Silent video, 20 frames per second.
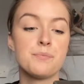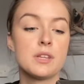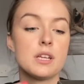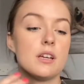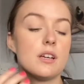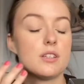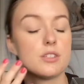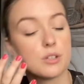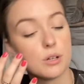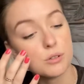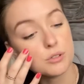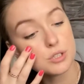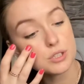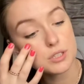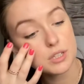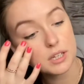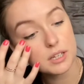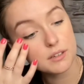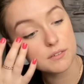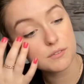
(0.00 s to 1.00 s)
So I was just
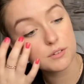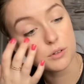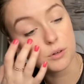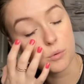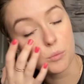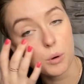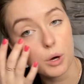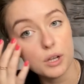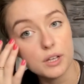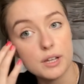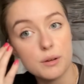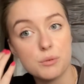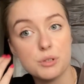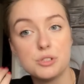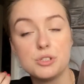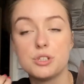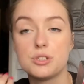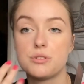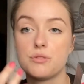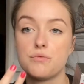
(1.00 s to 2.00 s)
looking for one that was
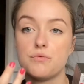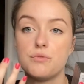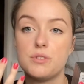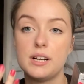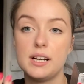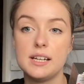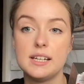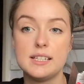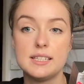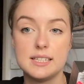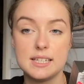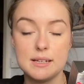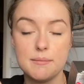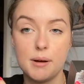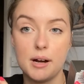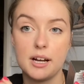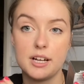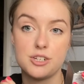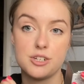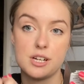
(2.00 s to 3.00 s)
just really deep
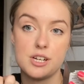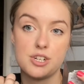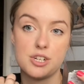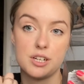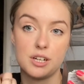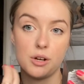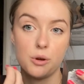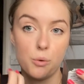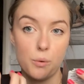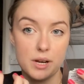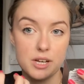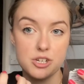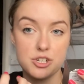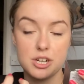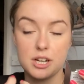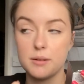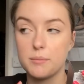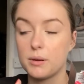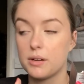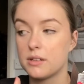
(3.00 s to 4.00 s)
hydration and quenching,
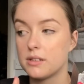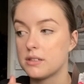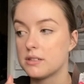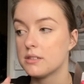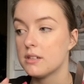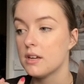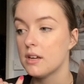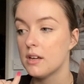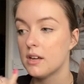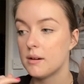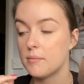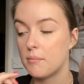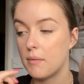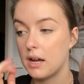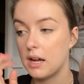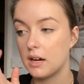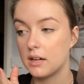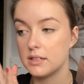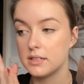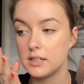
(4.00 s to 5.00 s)
because my
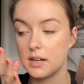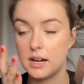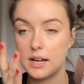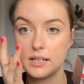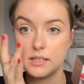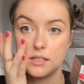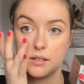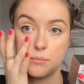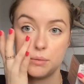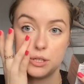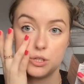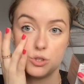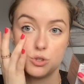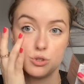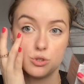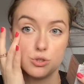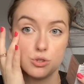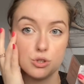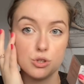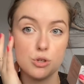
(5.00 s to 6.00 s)
under eyes have been
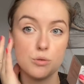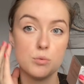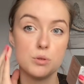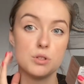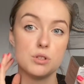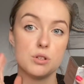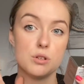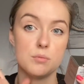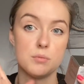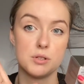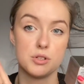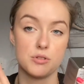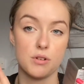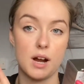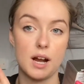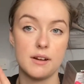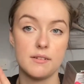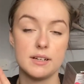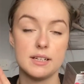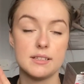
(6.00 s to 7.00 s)
super dry
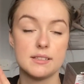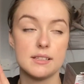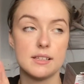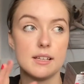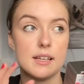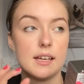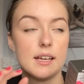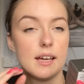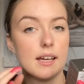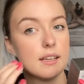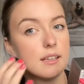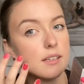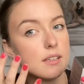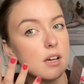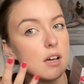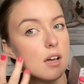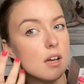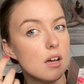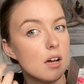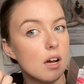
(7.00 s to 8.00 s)
recently, and
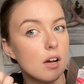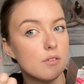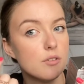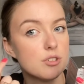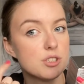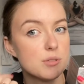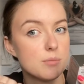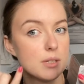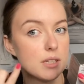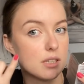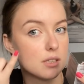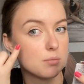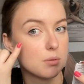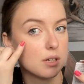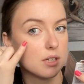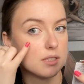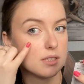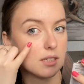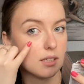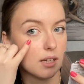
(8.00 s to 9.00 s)
I've also been
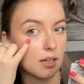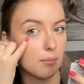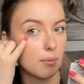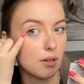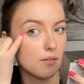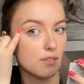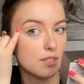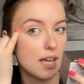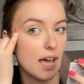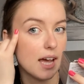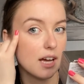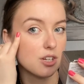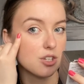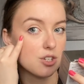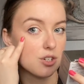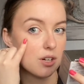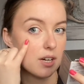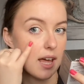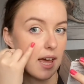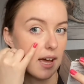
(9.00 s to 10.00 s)
experiencing like a bit of texture
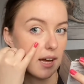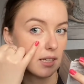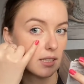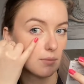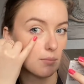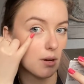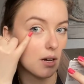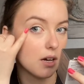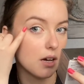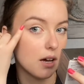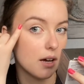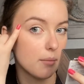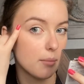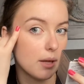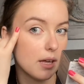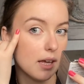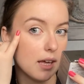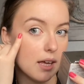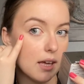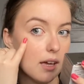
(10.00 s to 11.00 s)
and eczema up
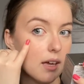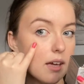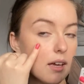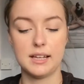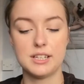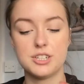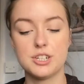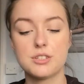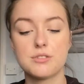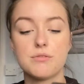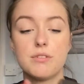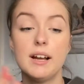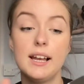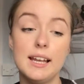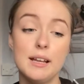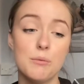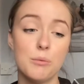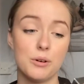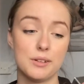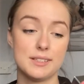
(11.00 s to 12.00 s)
here. I just really
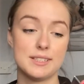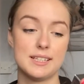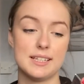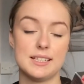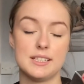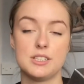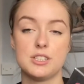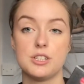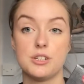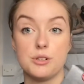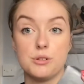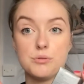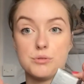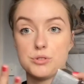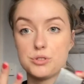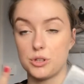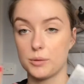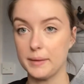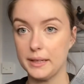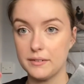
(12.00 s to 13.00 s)
wanted to
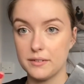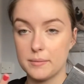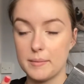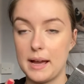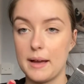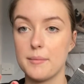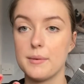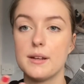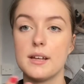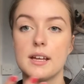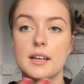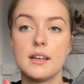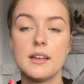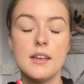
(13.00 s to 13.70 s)
stop that from happening.